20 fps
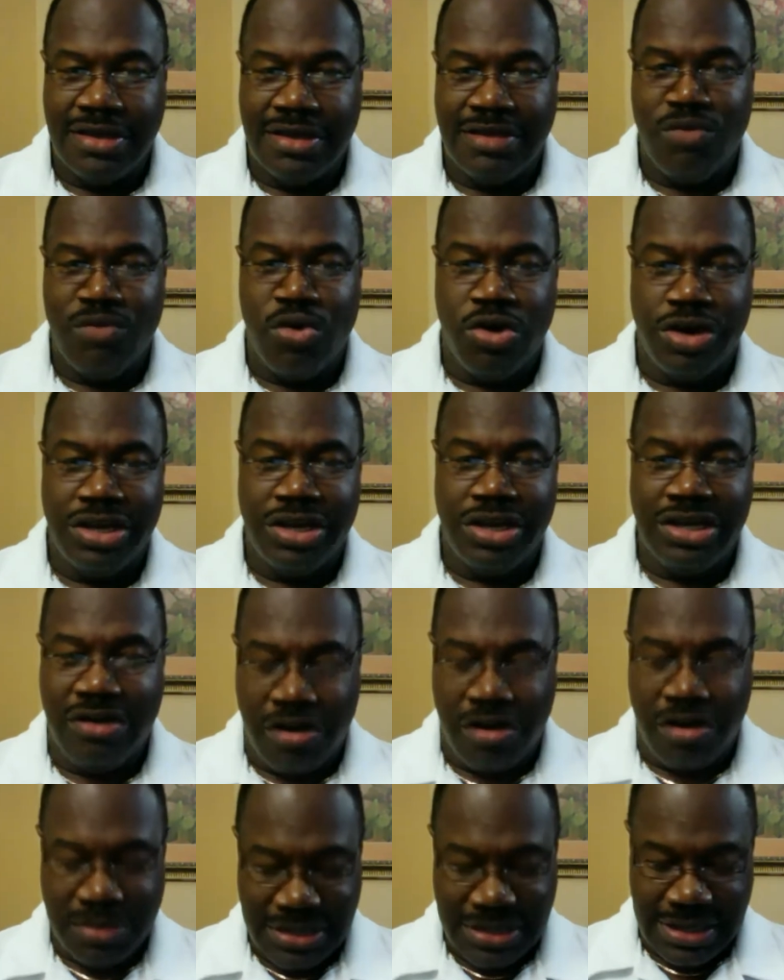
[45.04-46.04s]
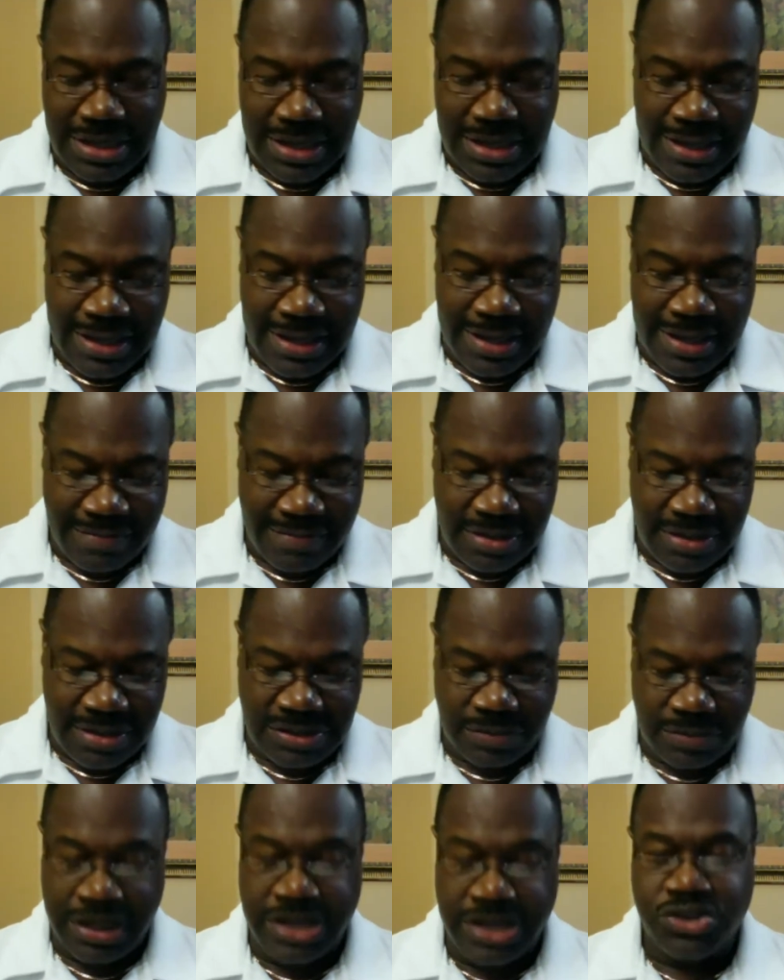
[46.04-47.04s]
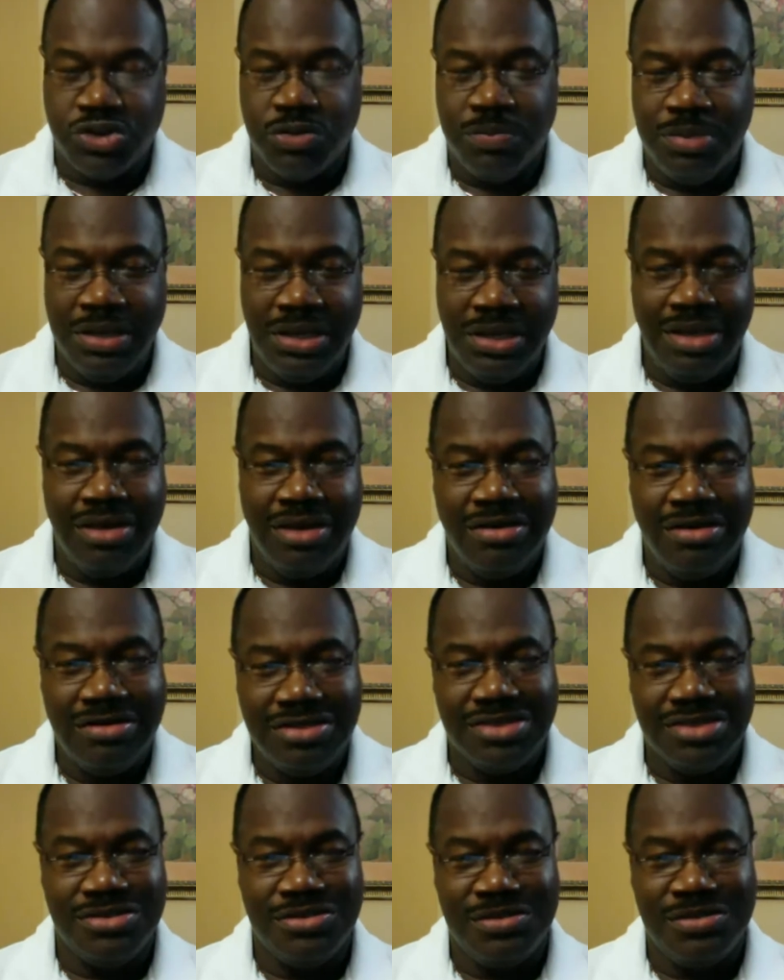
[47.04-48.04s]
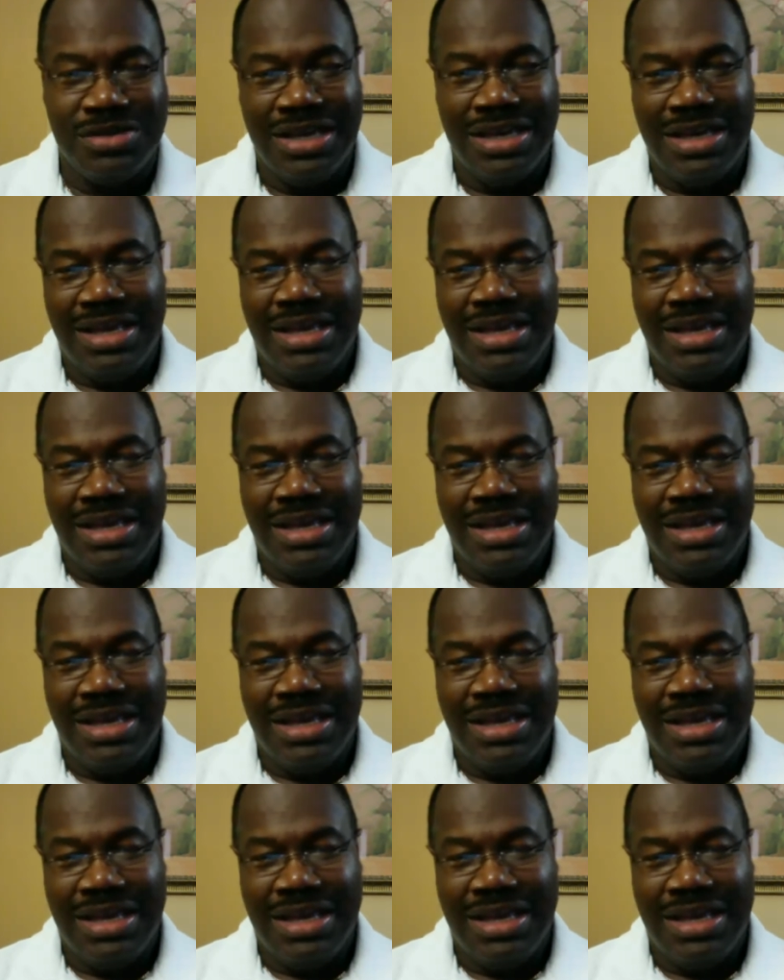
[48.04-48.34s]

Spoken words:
morning, Carmen. It's a pleasure to be here to